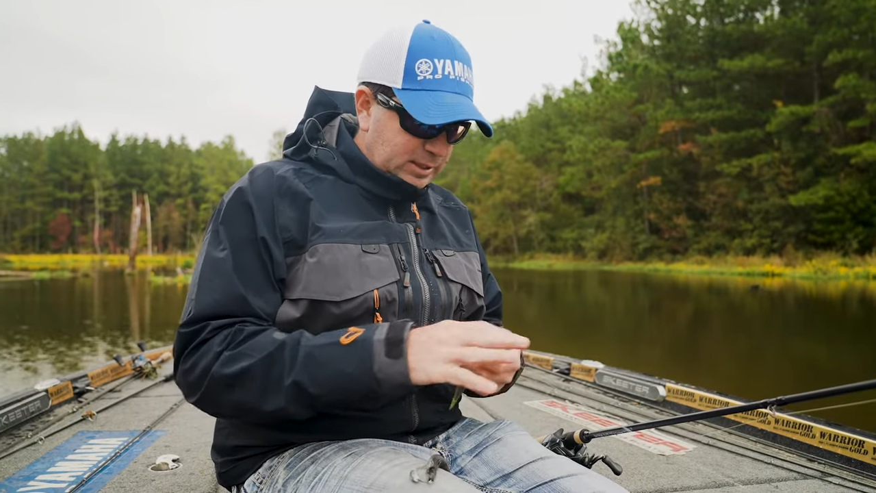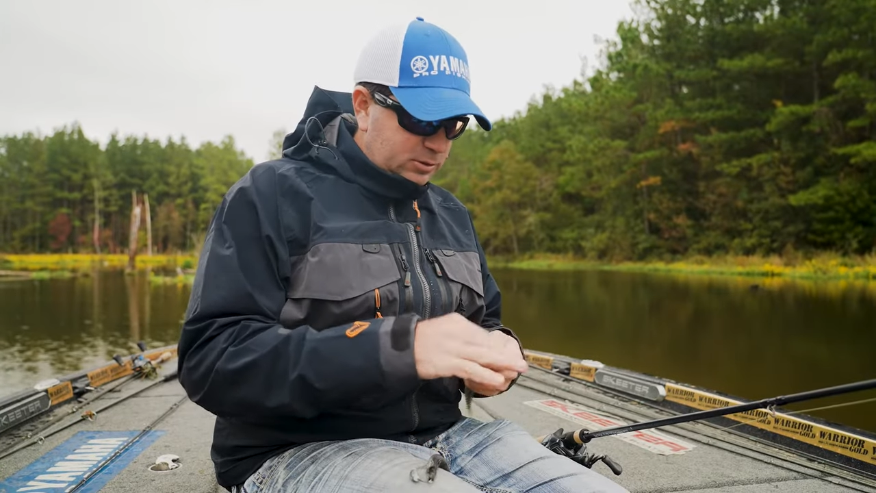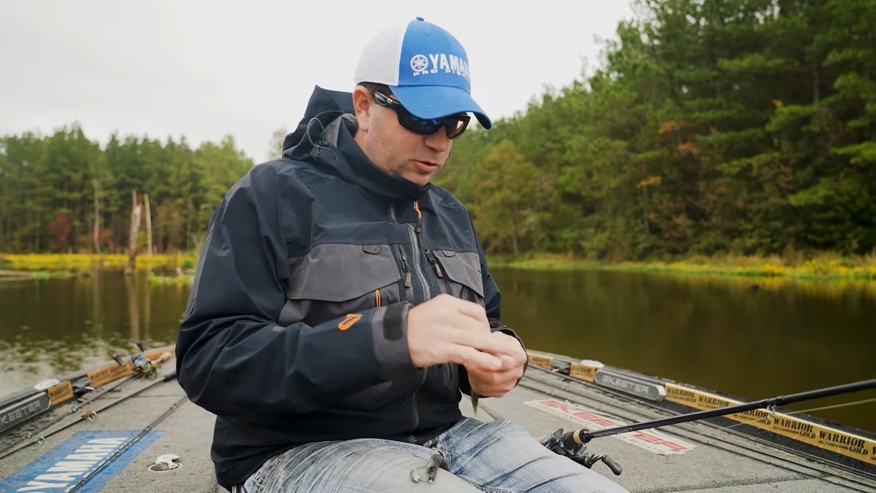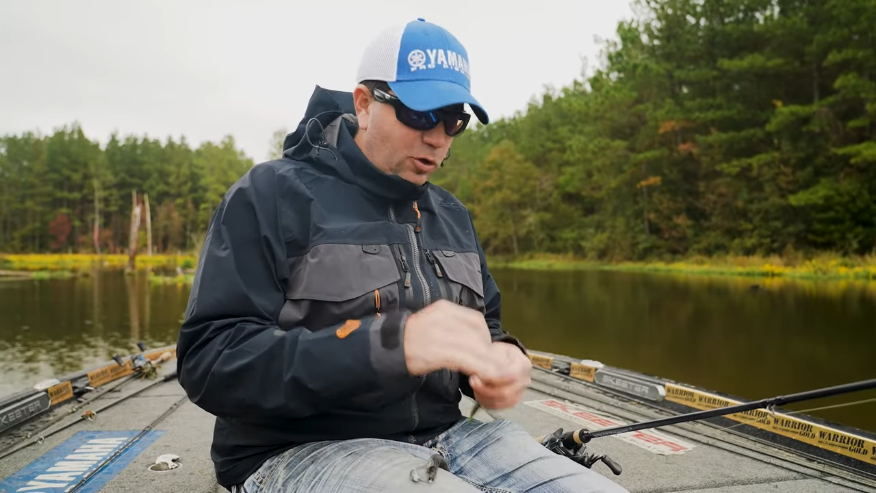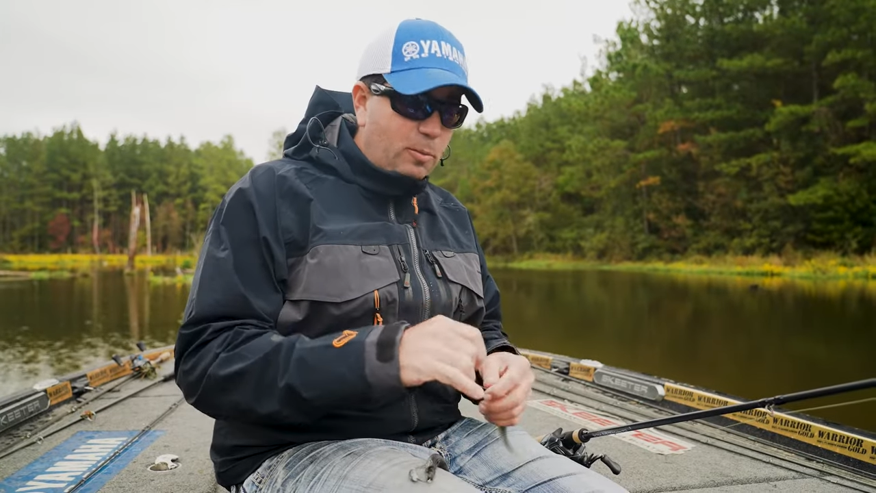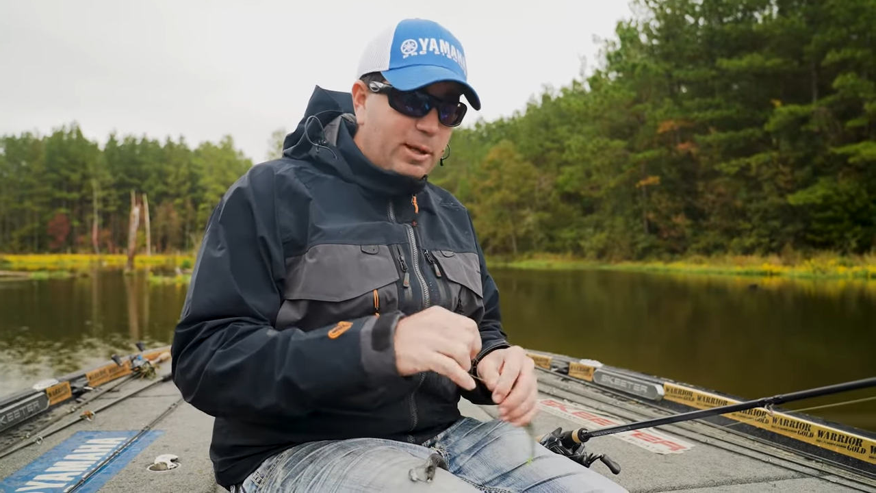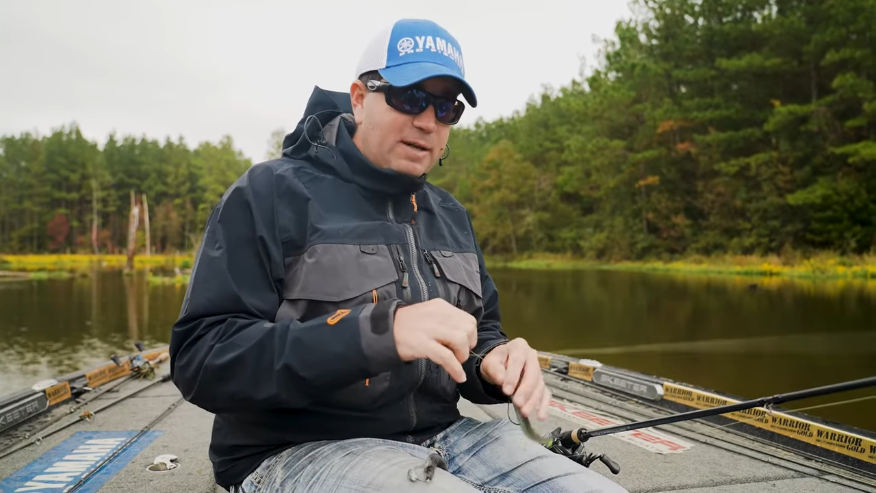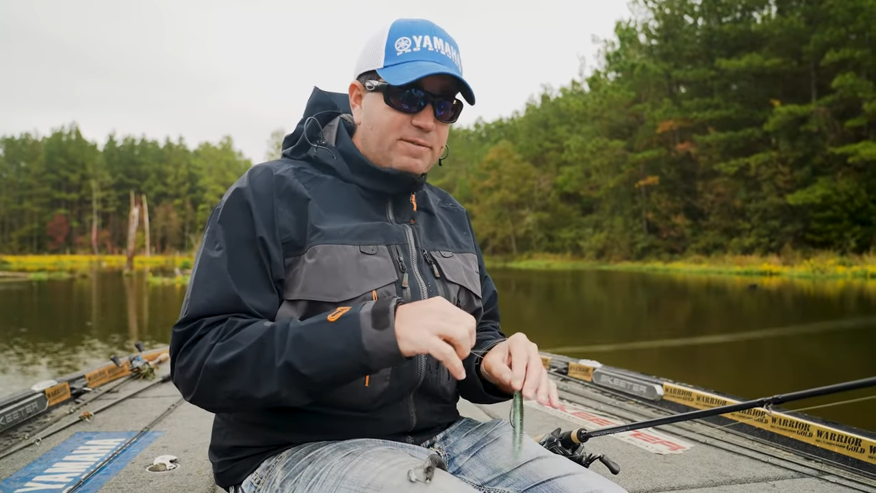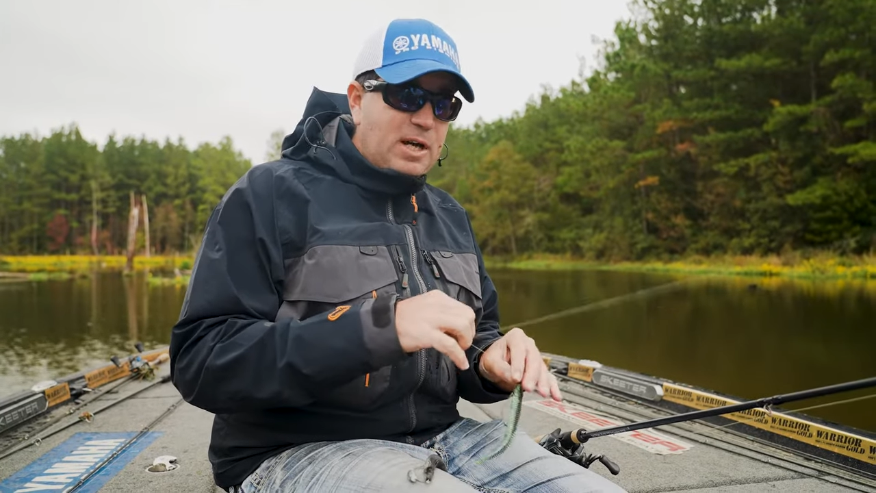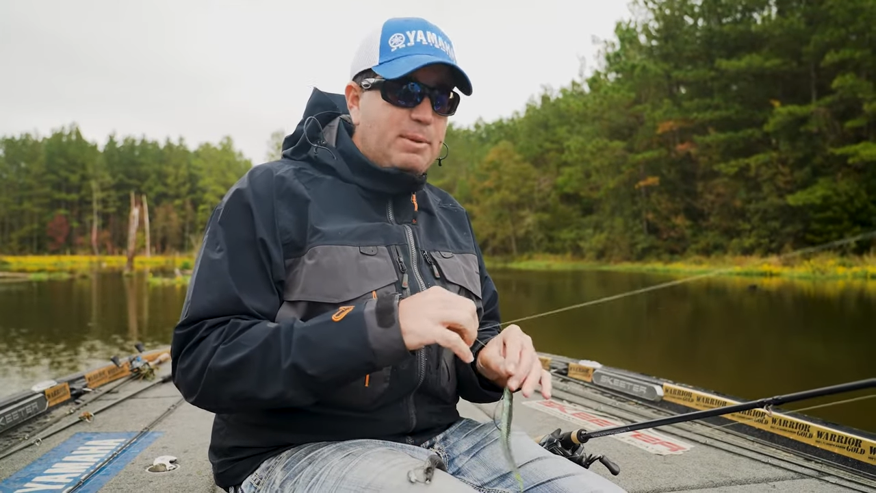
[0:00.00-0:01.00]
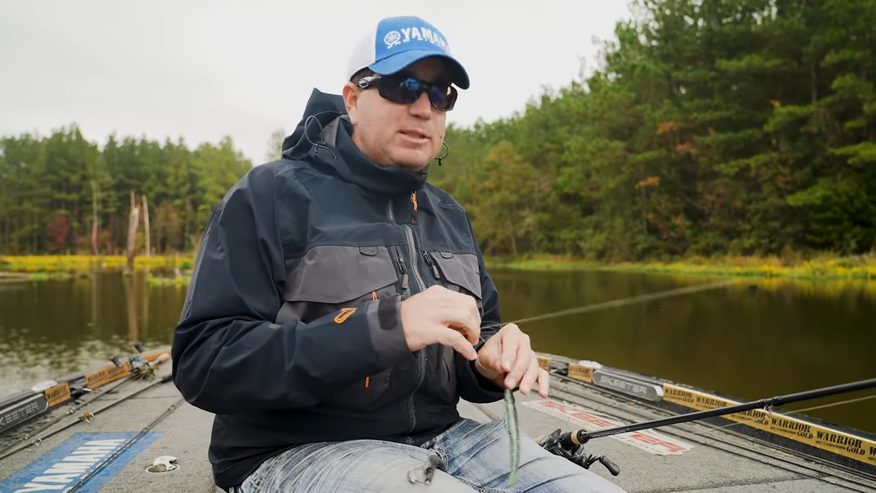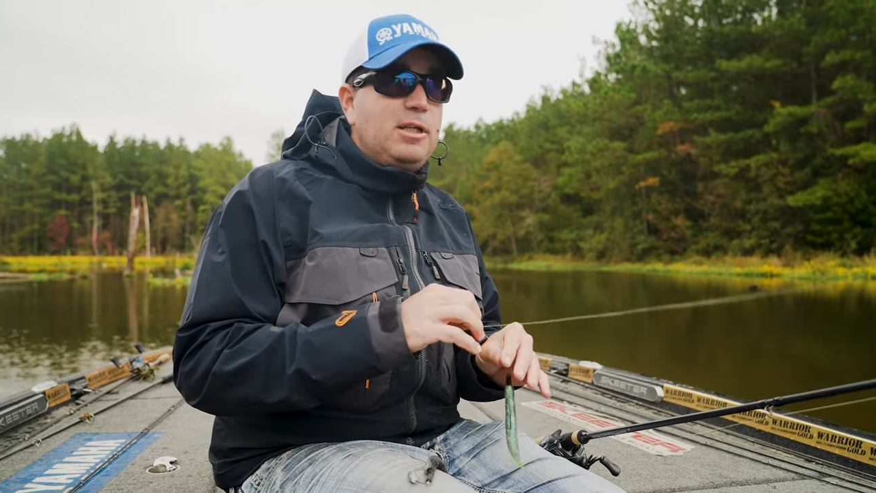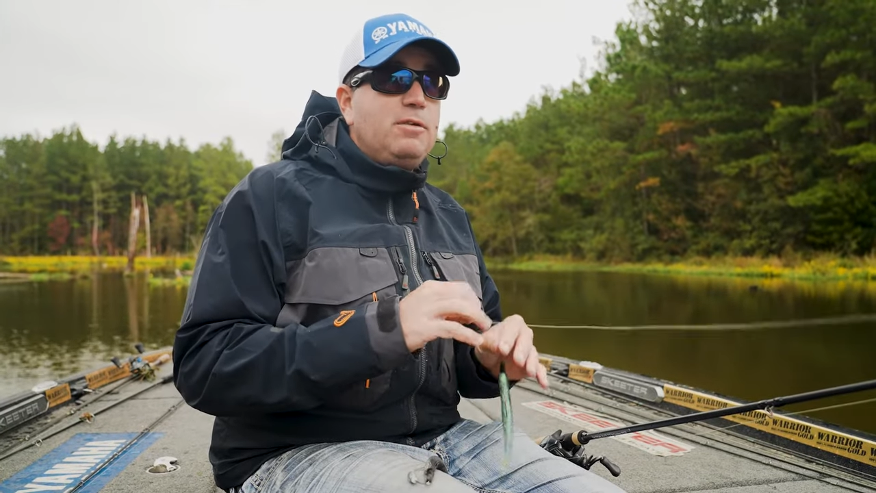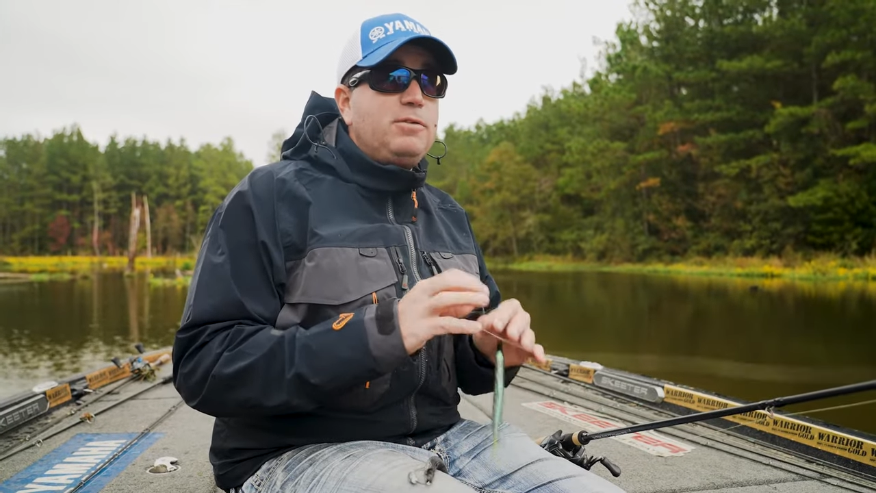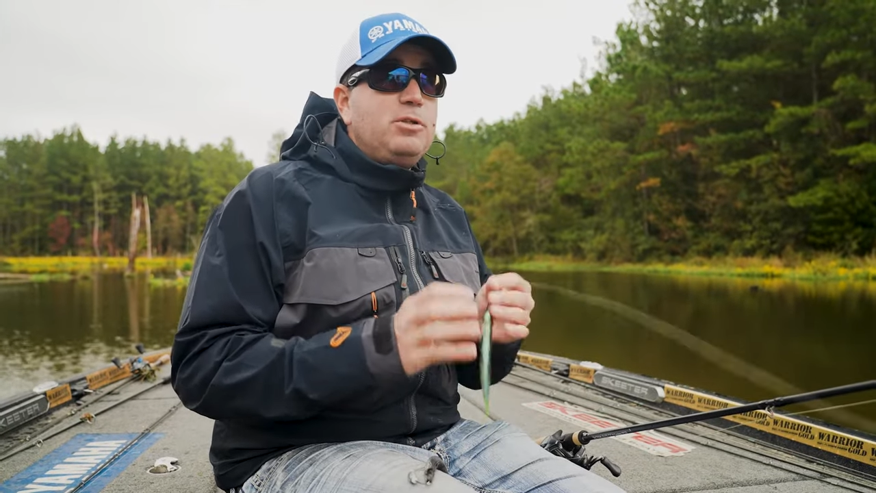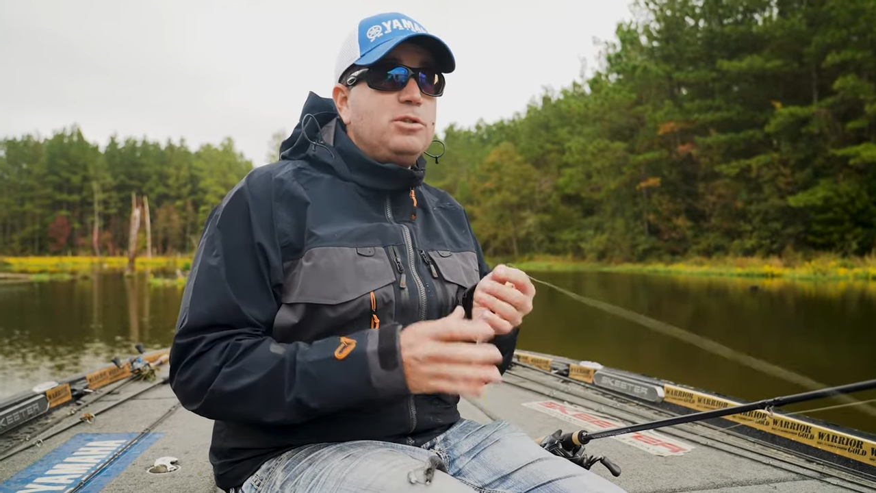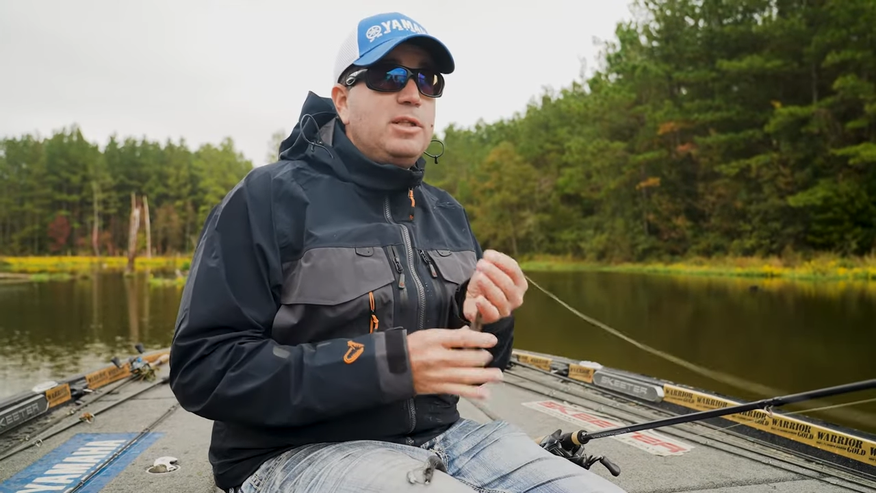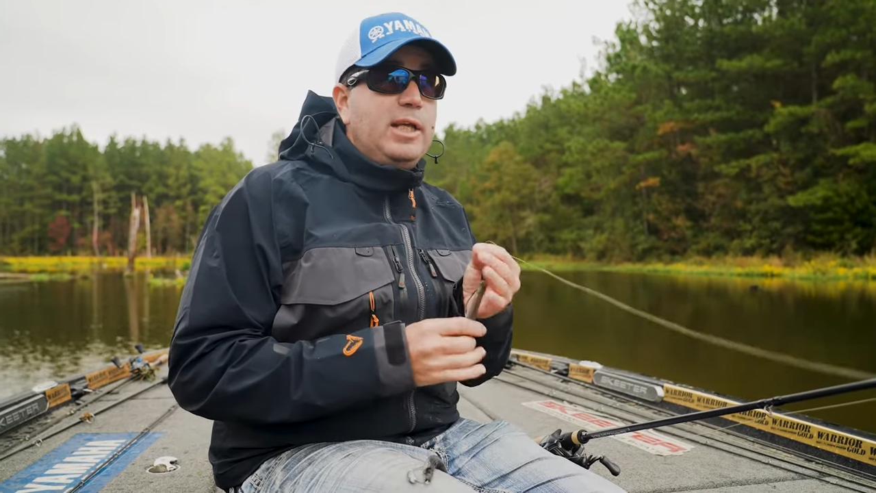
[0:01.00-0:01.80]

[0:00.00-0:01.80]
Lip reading: Normally I find myself using